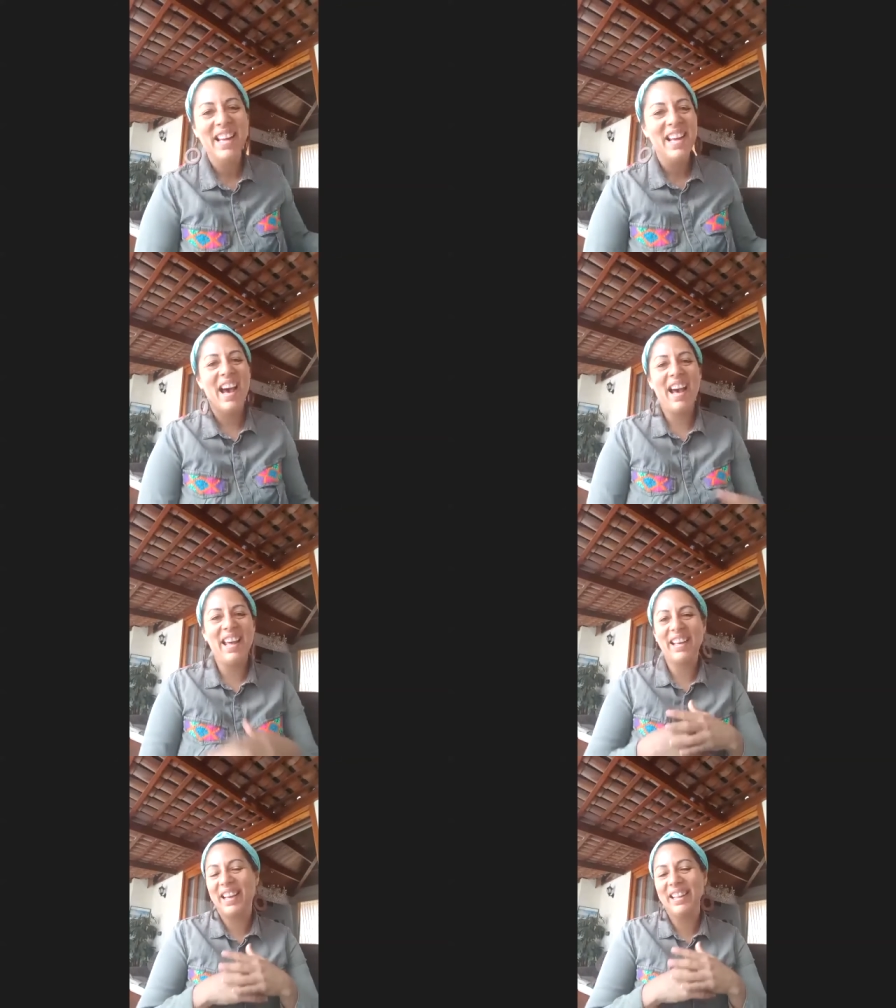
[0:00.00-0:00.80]

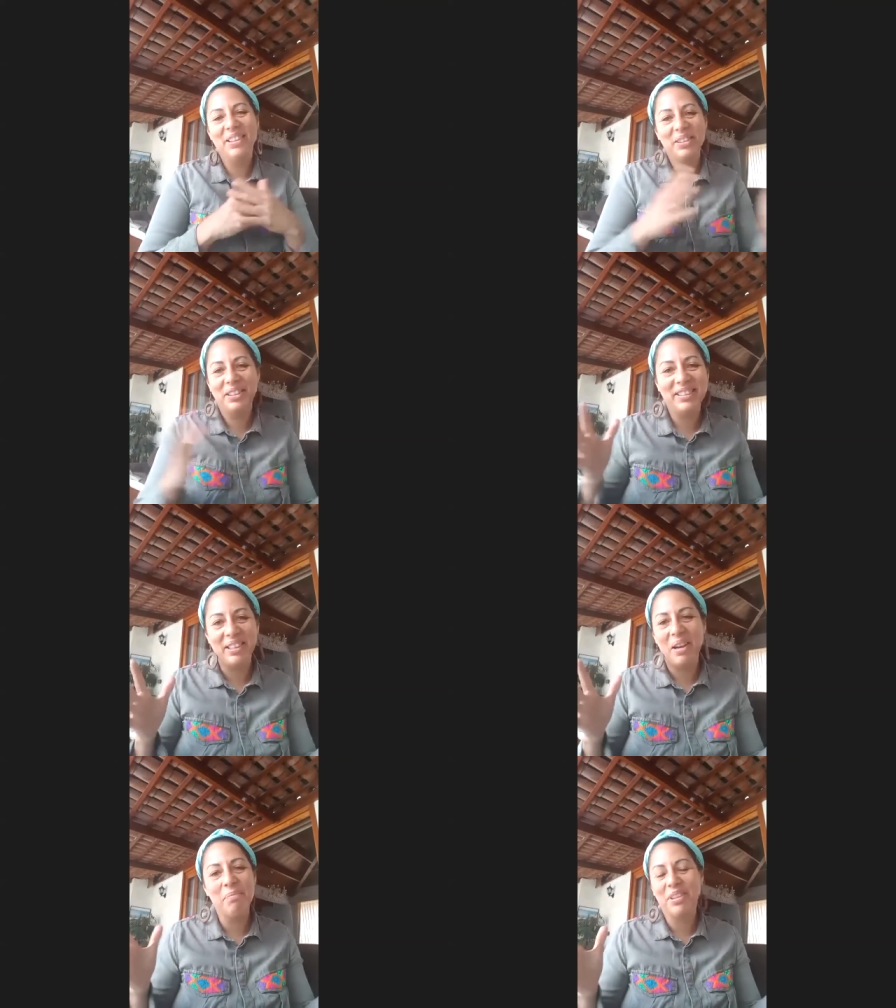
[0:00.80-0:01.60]
I cannot
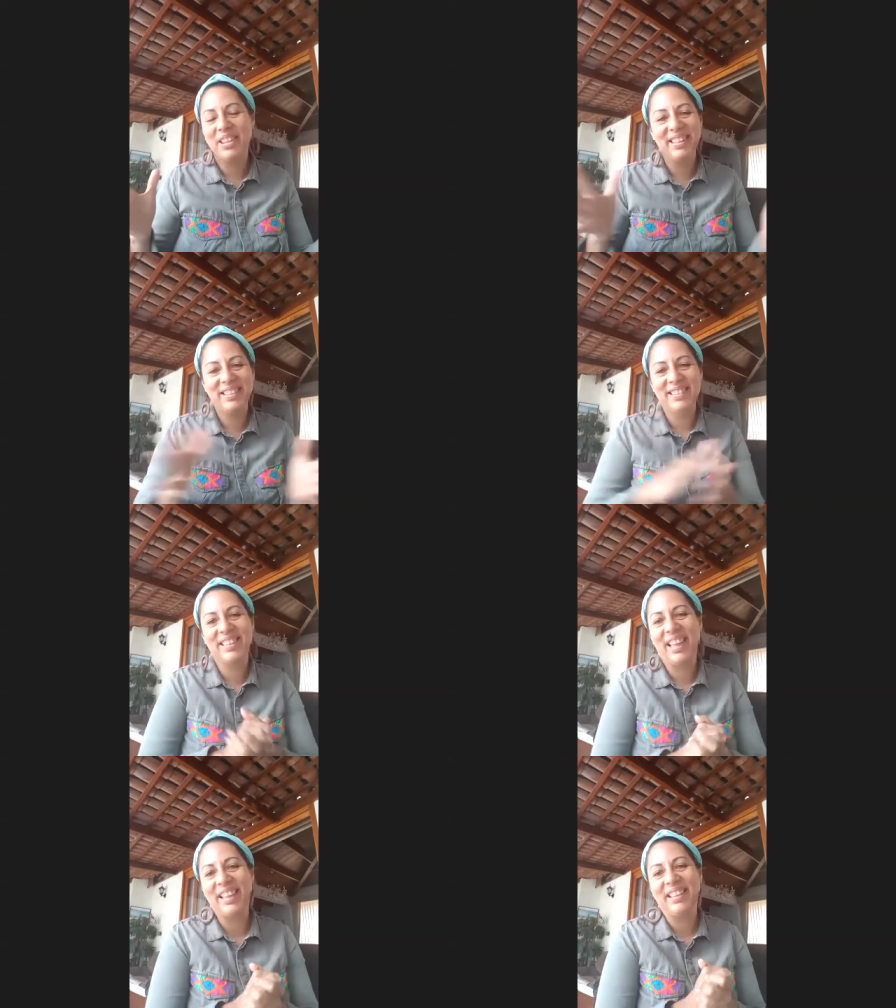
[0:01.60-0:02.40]
stop with this
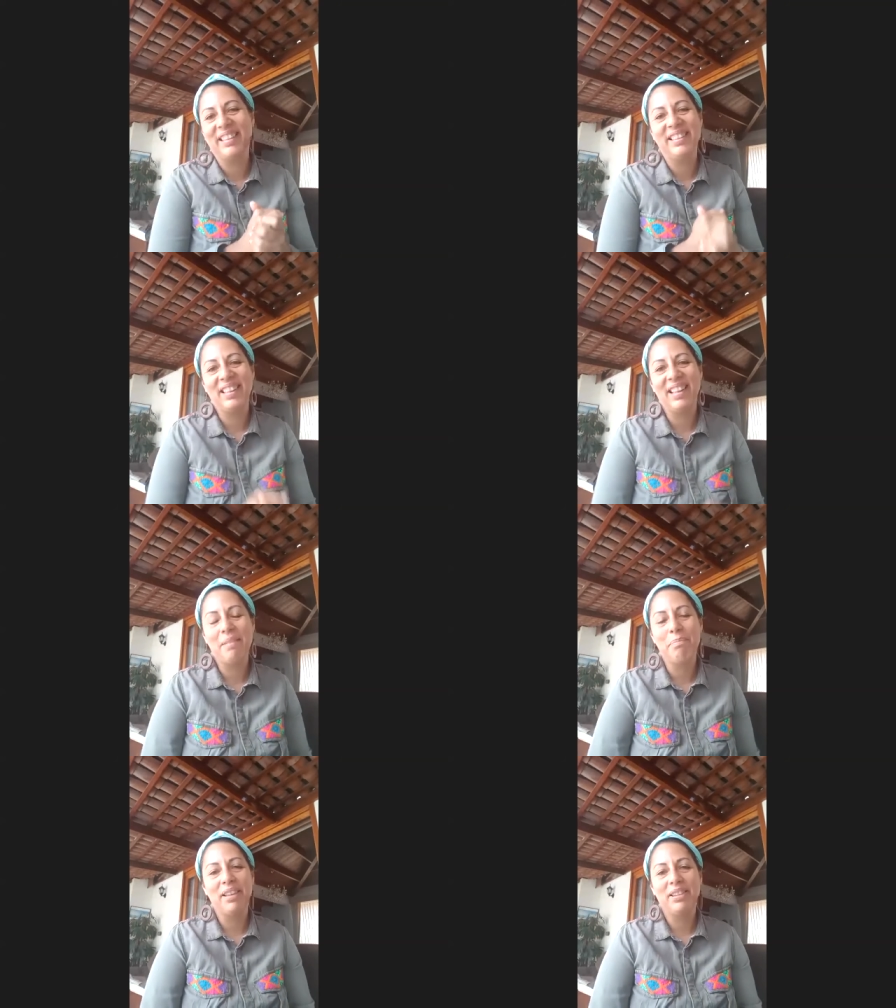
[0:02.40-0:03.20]
thing. It's like
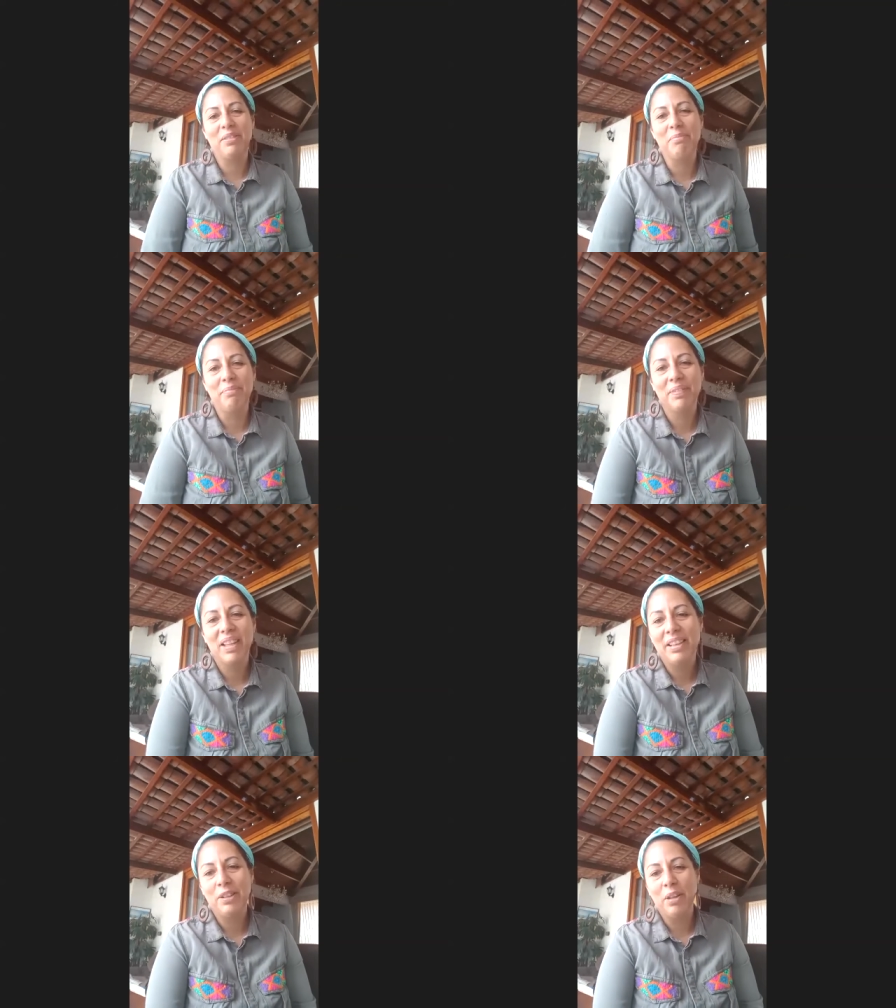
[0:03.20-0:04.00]
part of,
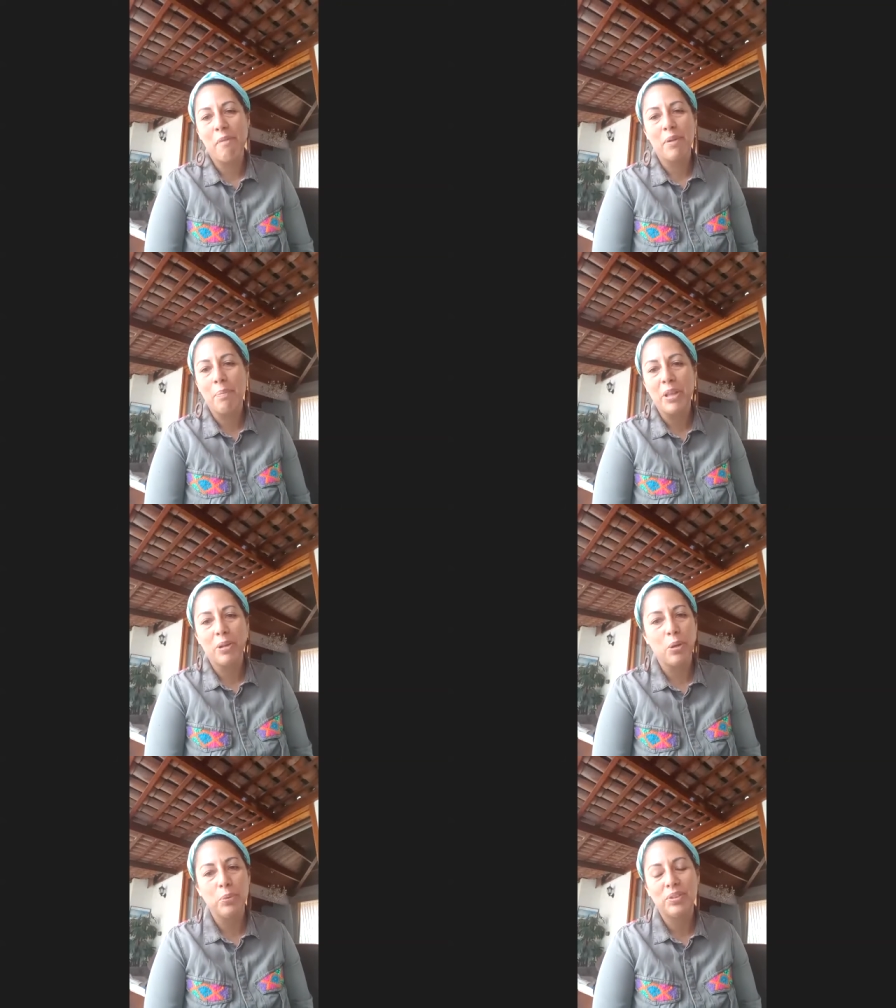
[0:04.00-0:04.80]
I'm from the
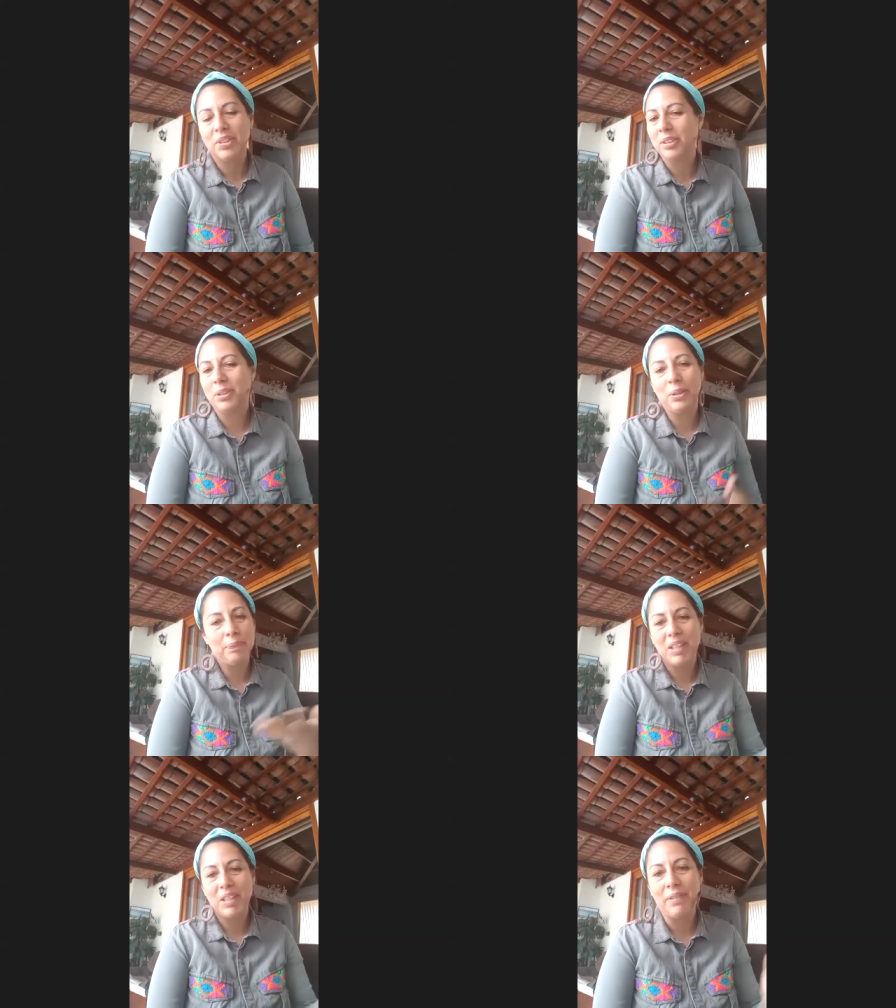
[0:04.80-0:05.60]
coast, so
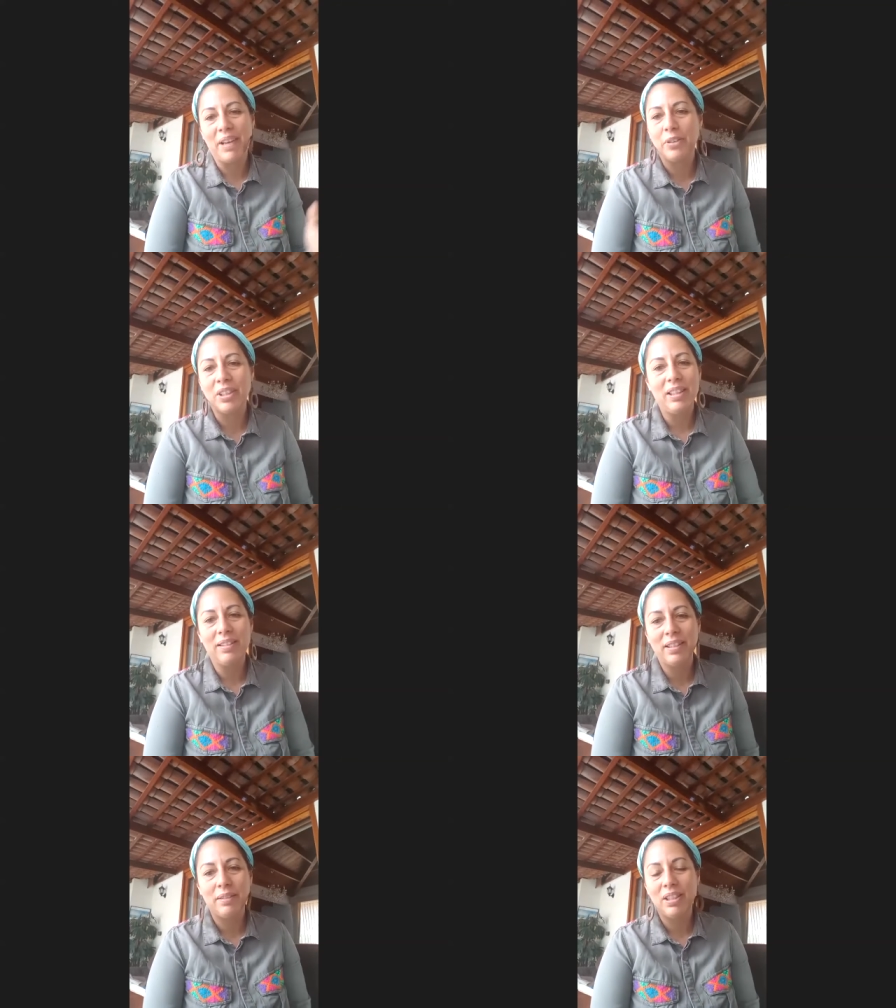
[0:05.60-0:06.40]
if I don't eat
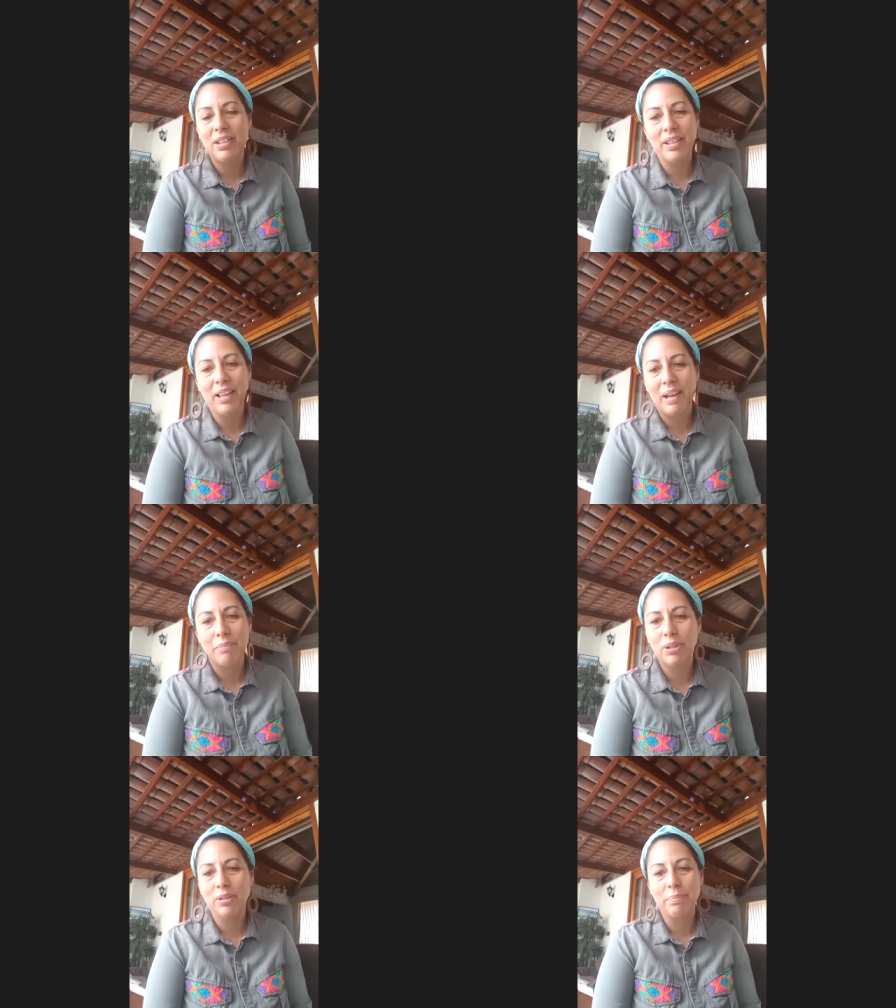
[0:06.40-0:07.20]
ceviche,
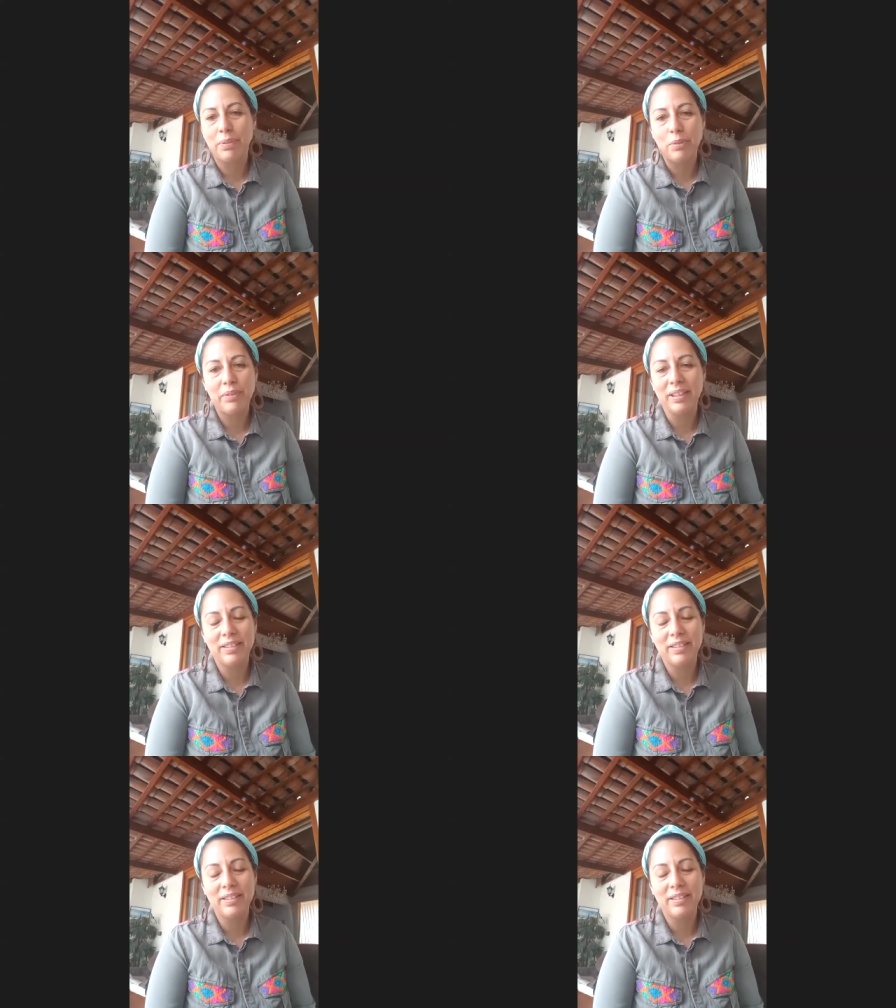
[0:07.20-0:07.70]
I'm not Peruvian.